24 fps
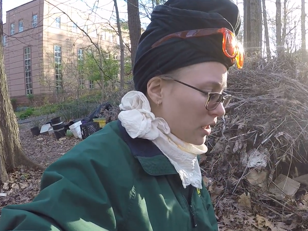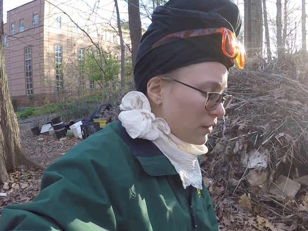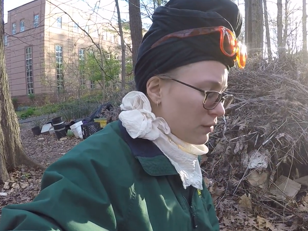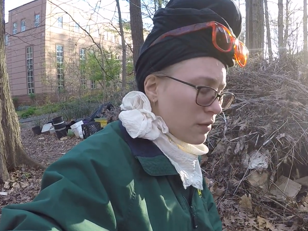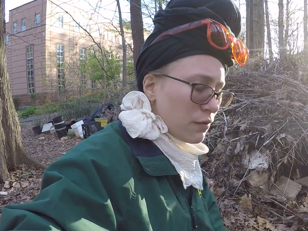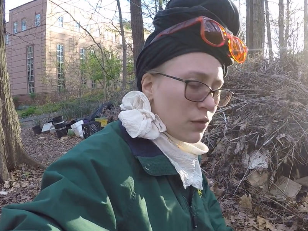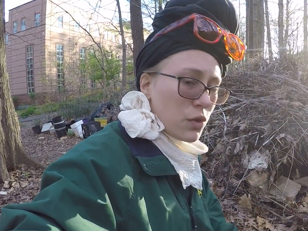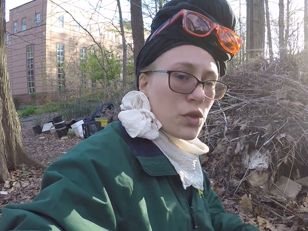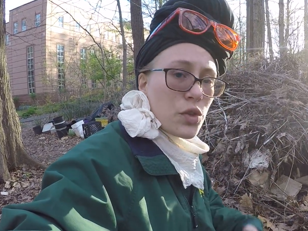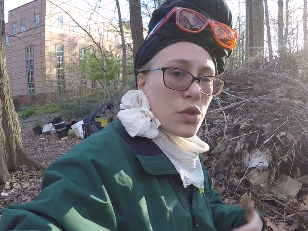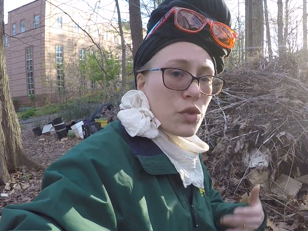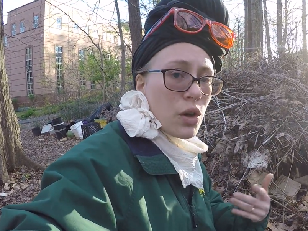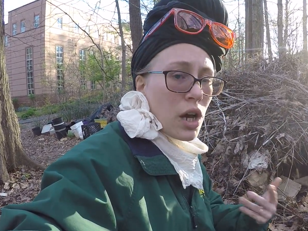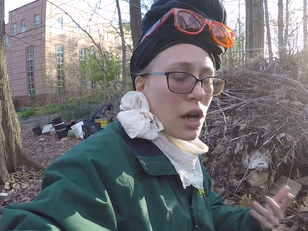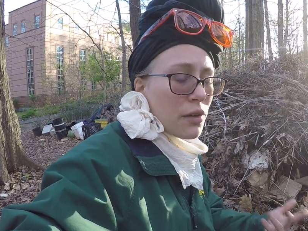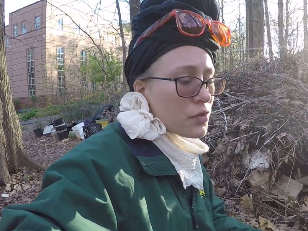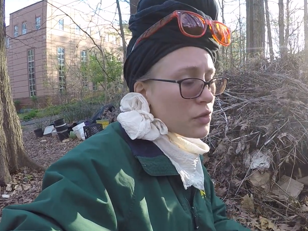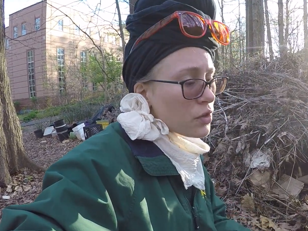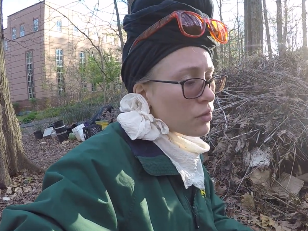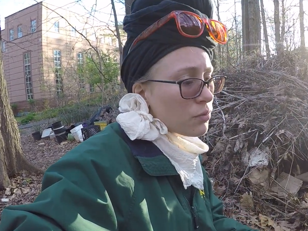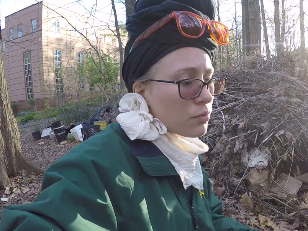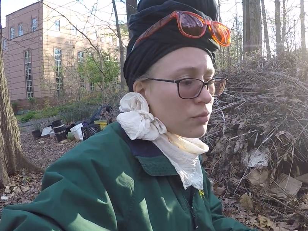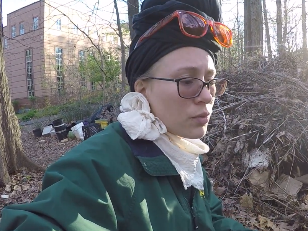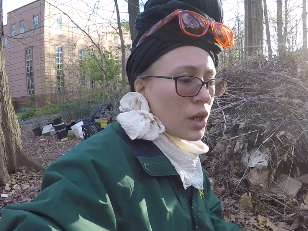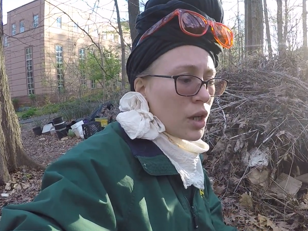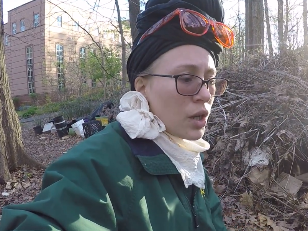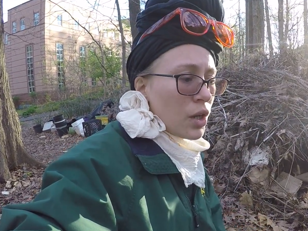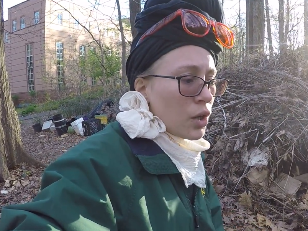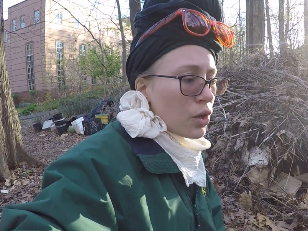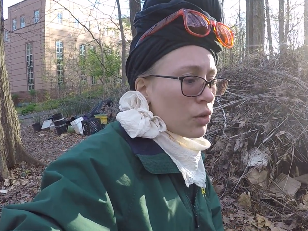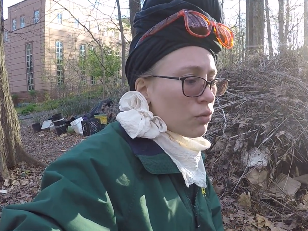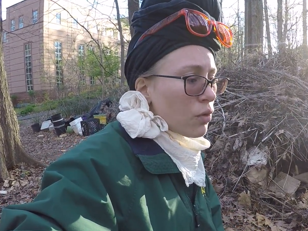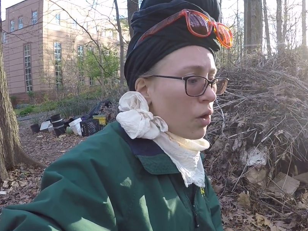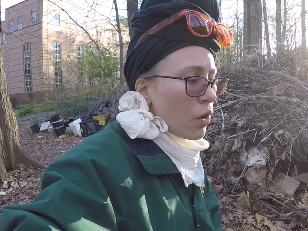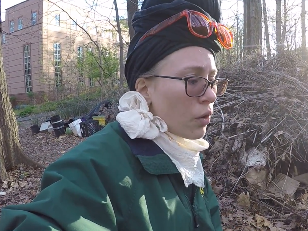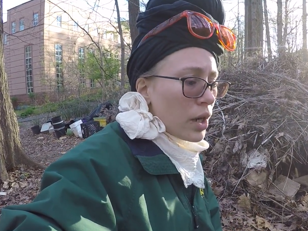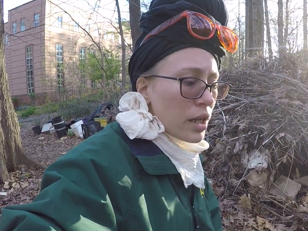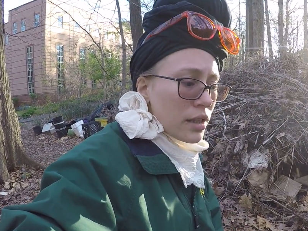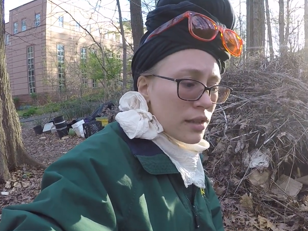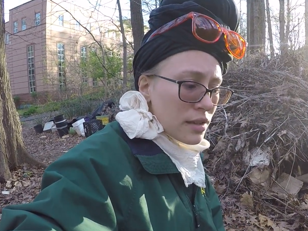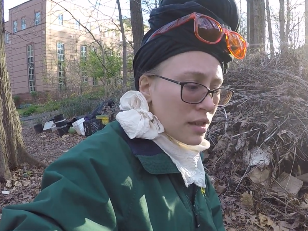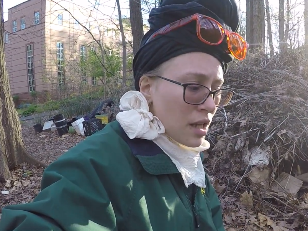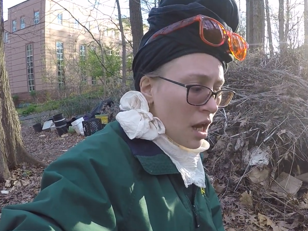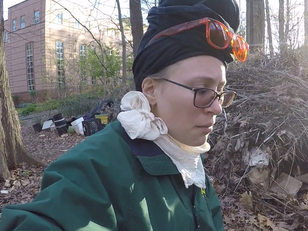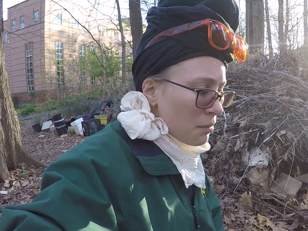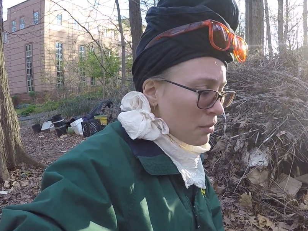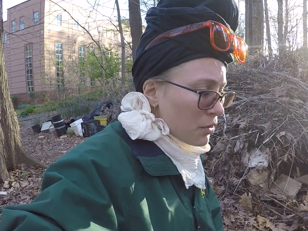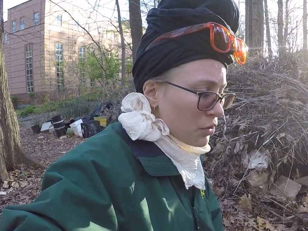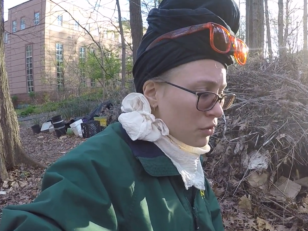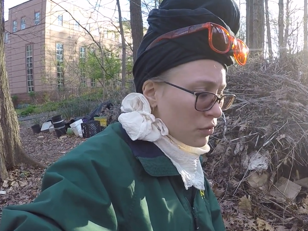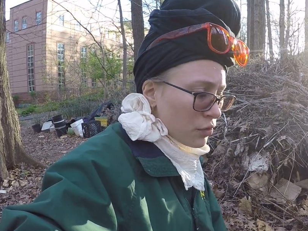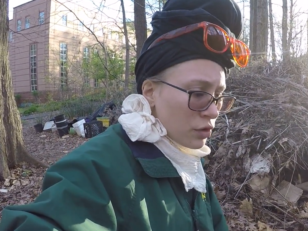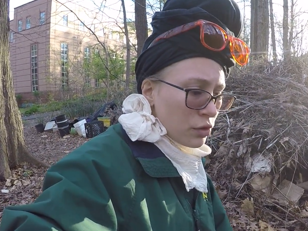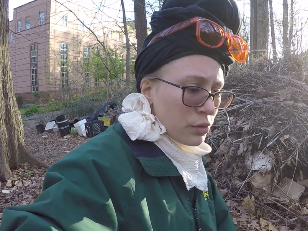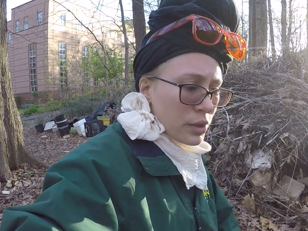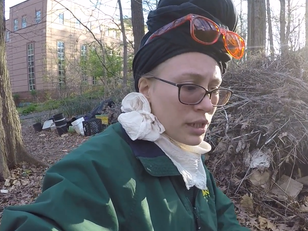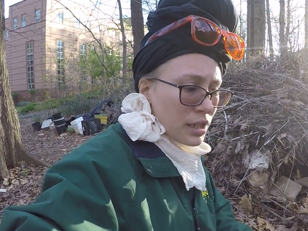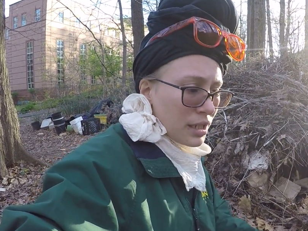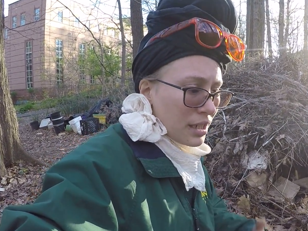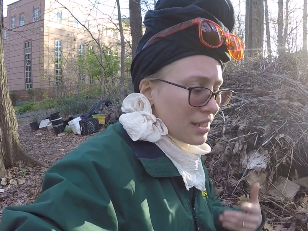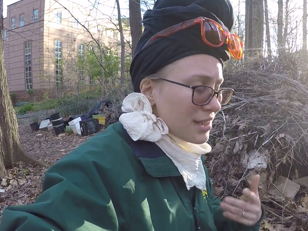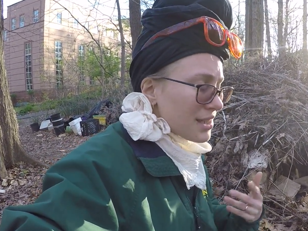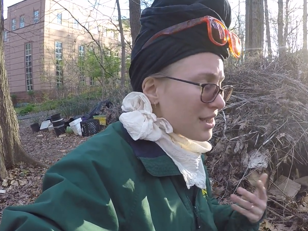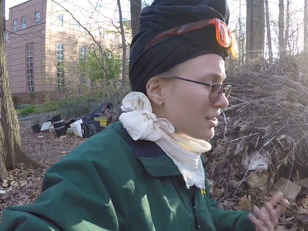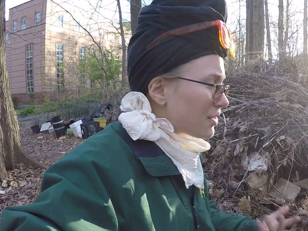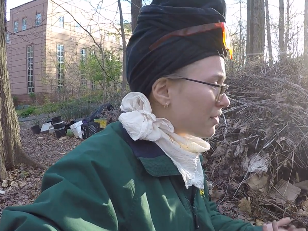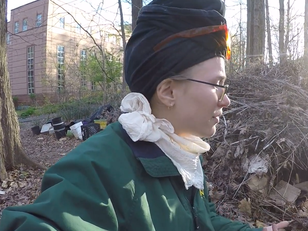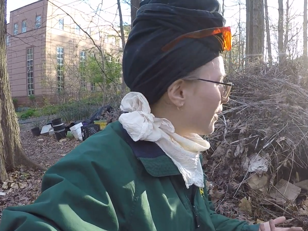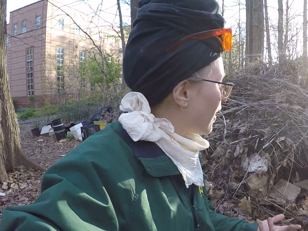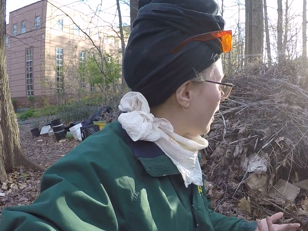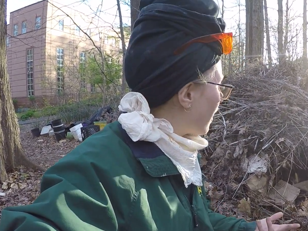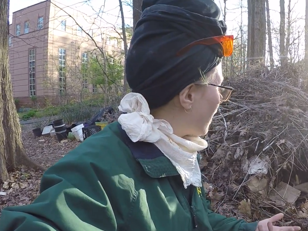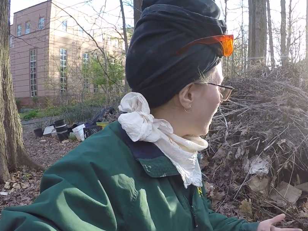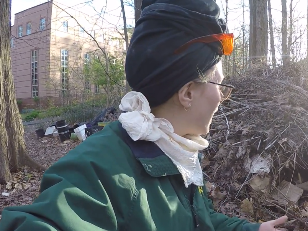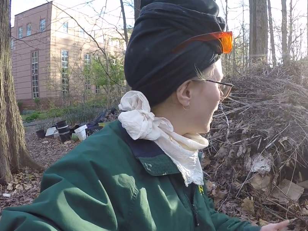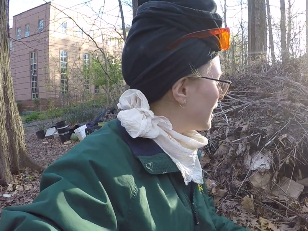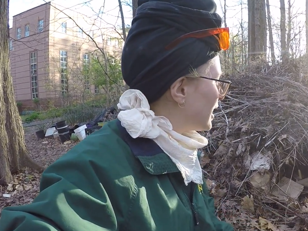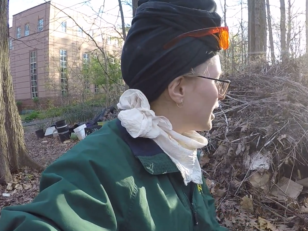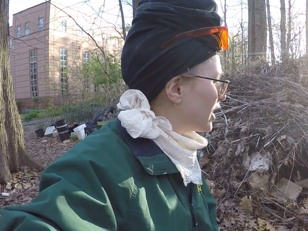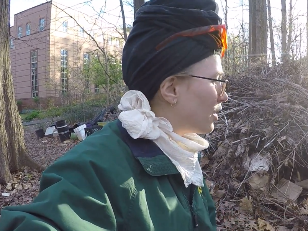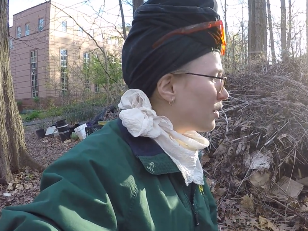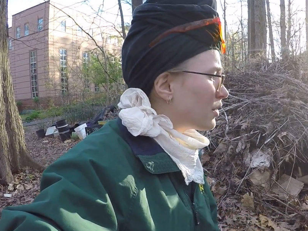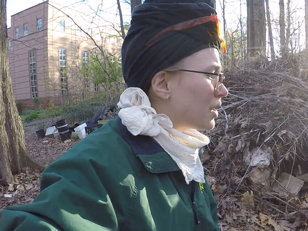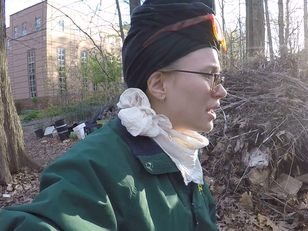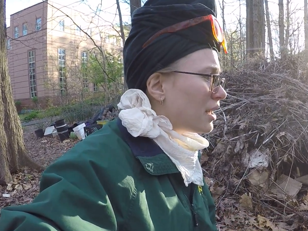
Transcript: Even if you do have some rodents coming through it, it's fine.